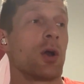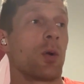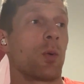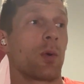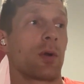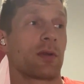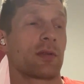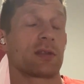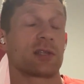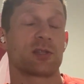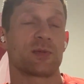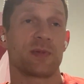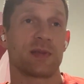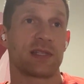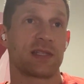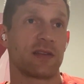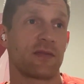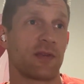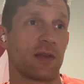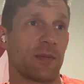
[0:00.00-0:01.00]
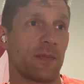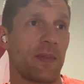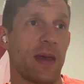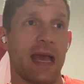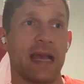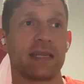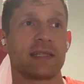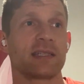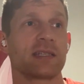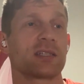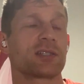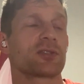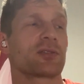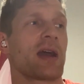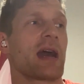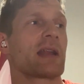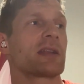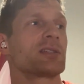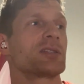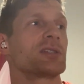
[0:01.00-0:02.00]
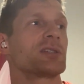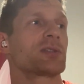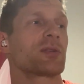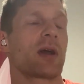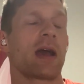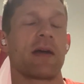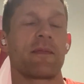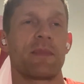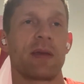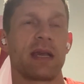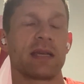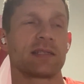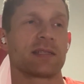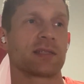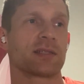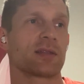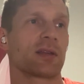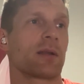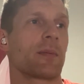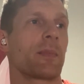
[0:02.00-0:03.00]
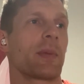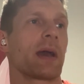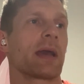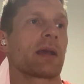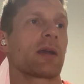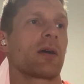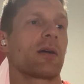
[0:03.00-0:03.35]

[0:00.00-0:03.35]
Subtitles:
What are the specific pacing strategies? Do I have pacings on a bike?